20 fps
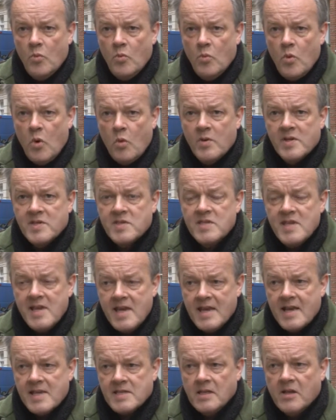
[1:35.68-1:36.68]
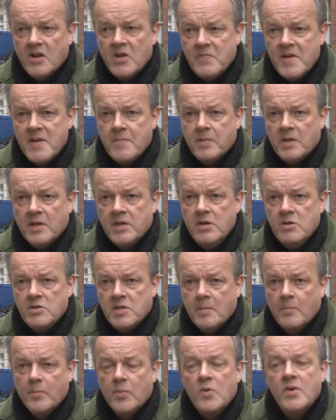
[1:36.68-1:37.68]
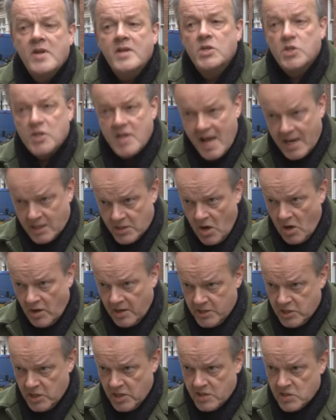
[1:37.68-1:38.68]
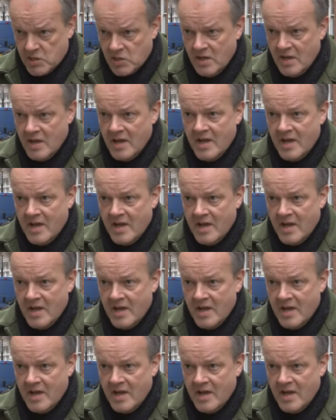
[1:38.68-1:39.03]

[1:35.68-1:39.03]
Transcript: What we're seeing is a lot of people are using bridge technologies.